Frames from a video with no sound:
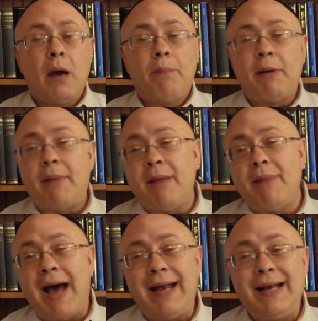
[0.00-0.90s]
But
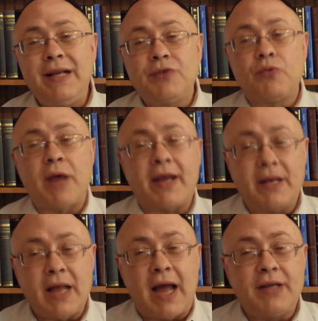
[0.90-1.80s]
Maimonides
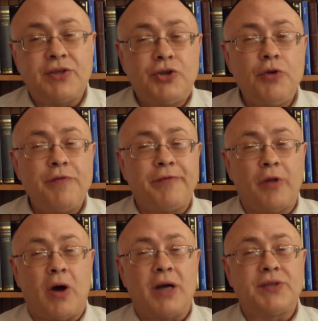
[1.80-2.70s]
recognized two
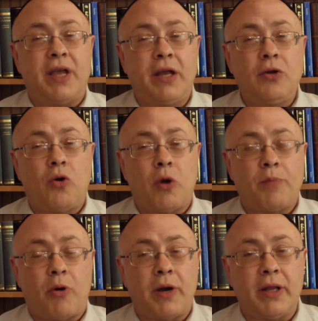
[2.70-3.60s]
flaws in
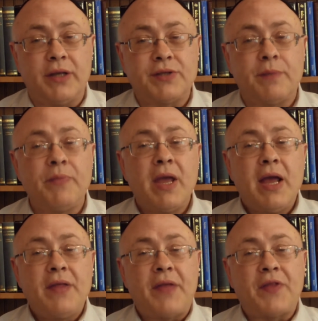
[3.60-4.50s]
corporealism
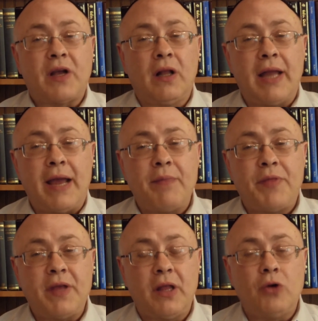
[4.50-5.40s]
that the Kalām
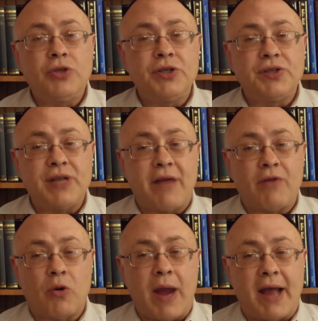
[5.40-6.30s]
theologians
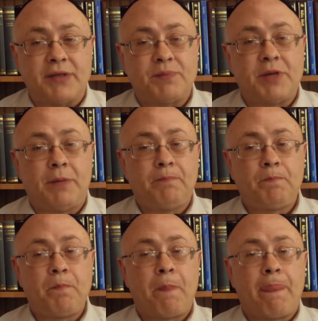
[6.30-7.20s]
never grasped.
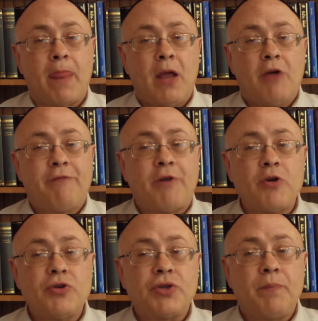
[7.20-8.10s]

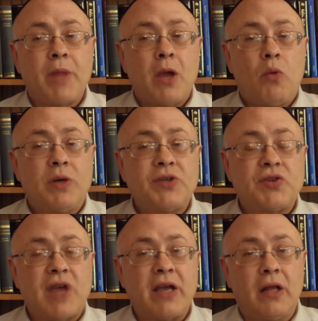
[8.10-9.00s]
First was a
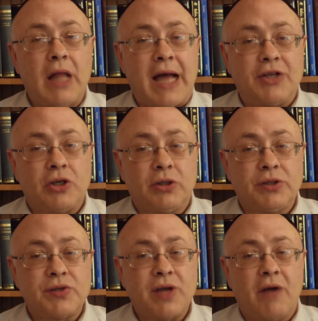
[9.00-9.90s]
psychological
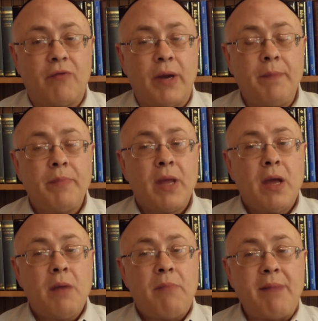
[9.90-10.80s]
discovery.
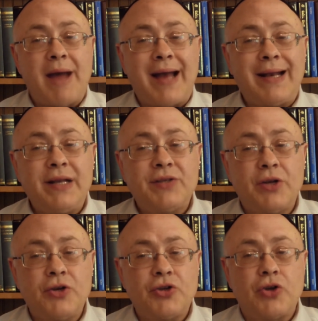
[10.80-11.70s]
Maimonides
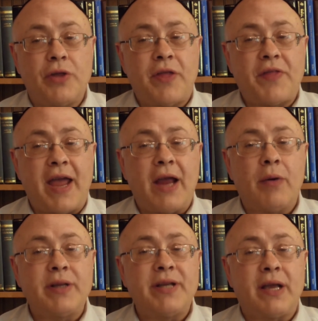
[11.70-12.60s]
understood that the
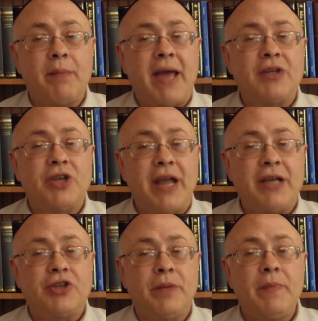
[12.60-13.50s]
heretic
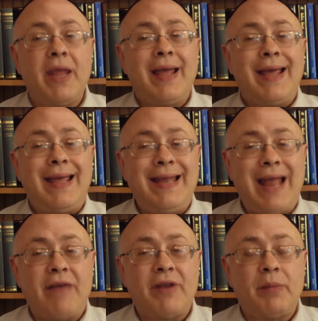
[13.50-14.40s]
imagination
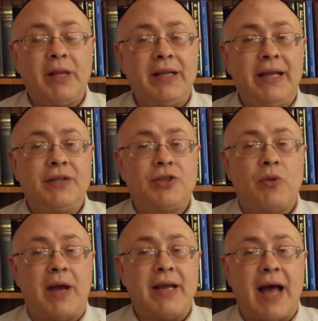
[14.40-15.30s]
inevitably leads
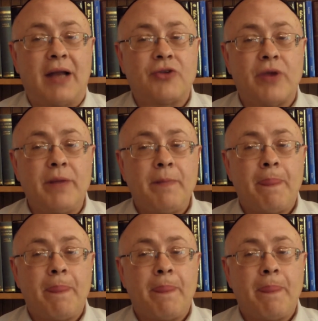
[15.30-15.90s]
to idolatry,